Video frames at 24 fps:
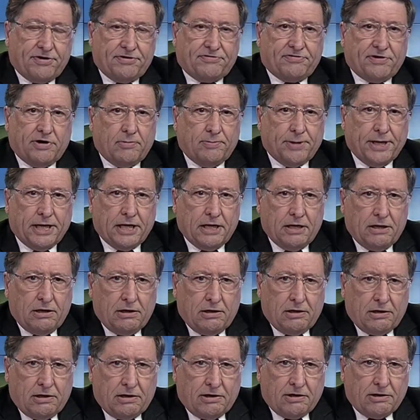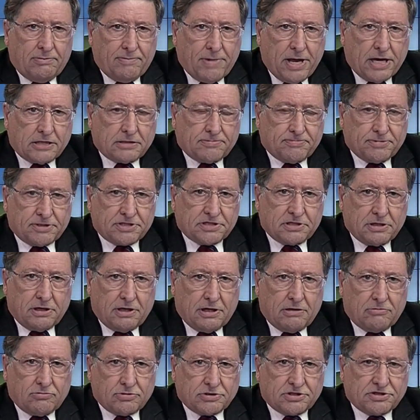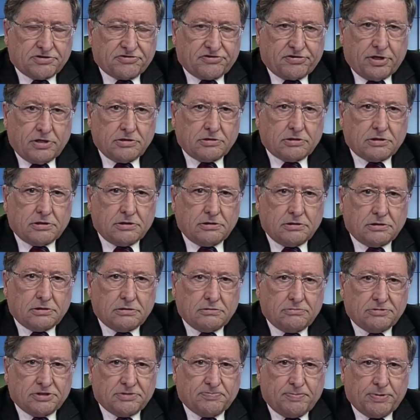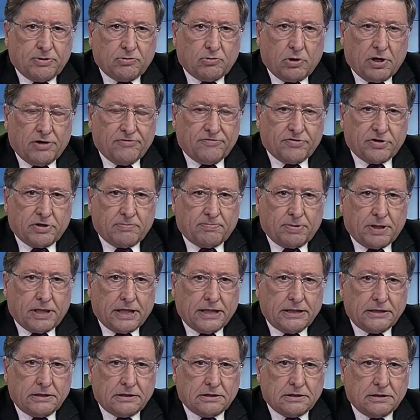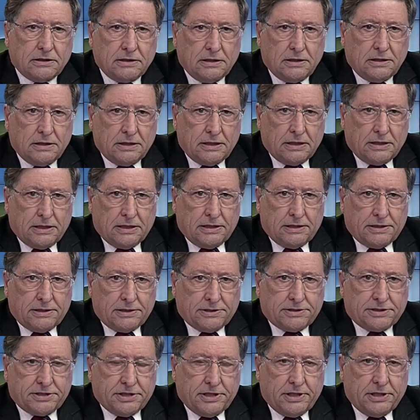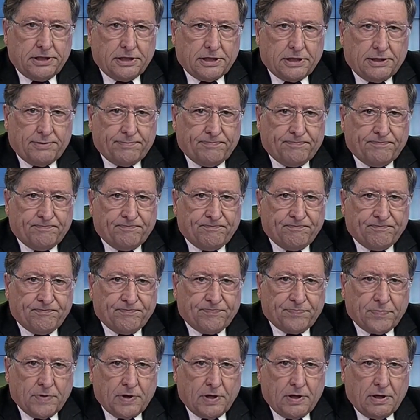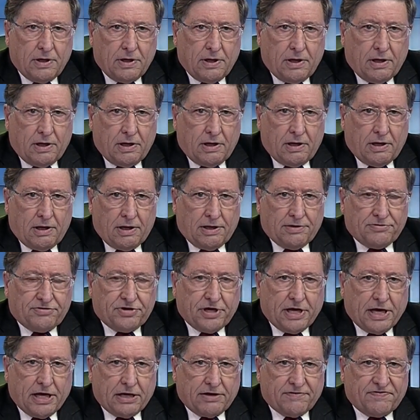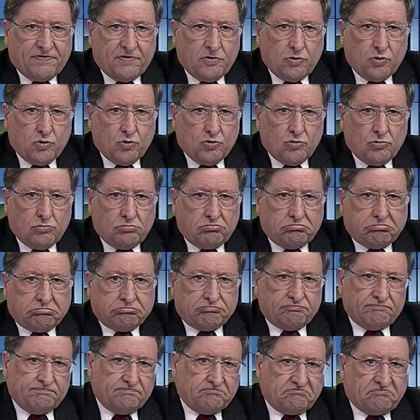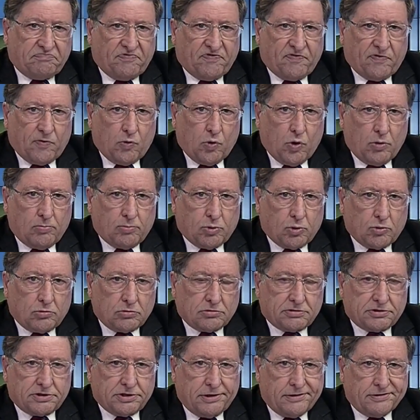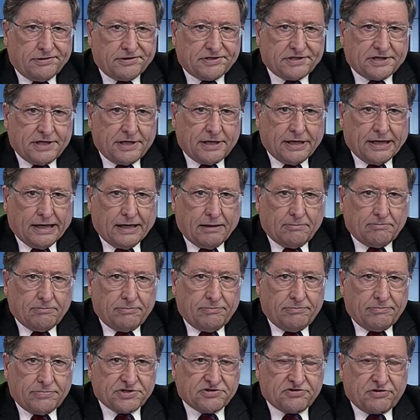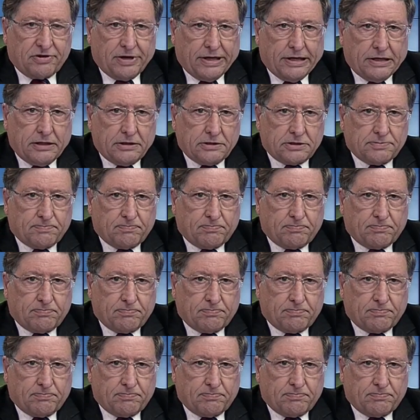tell me her management style was atrocious, was a bit all over the place. She had a few foibles, you know, setting up strange